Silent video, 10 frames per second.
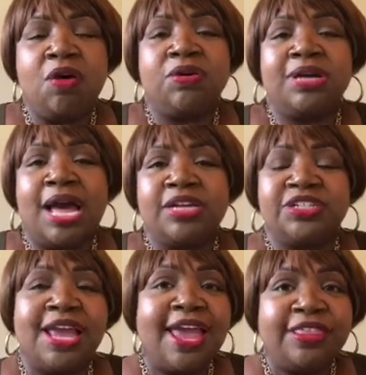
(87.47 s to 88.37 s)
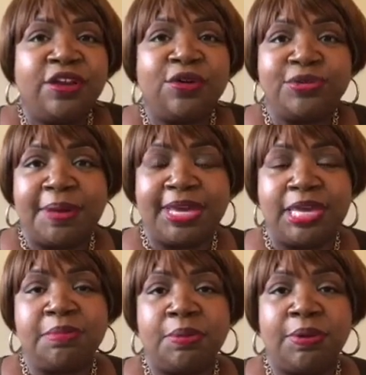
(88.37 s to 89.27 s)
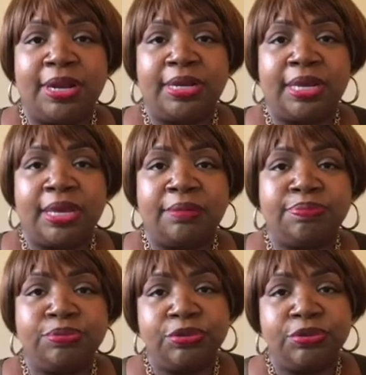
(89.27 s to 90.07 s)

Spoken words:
oh gosh, there goes my Chemobrain again.